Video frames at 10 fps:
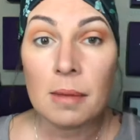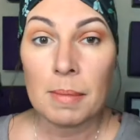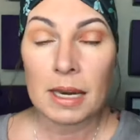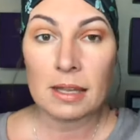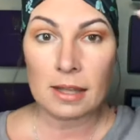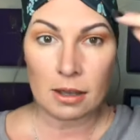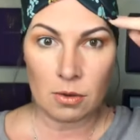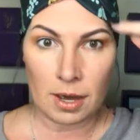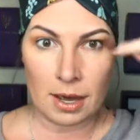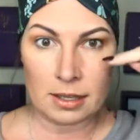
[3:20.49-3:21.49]
meaning that you
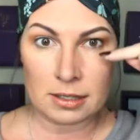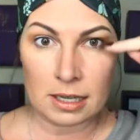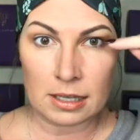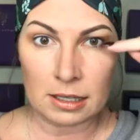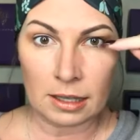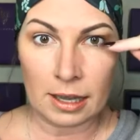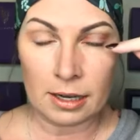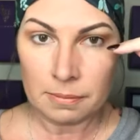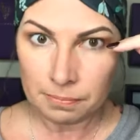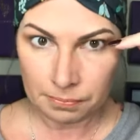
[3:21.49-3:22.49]
can't see the lid.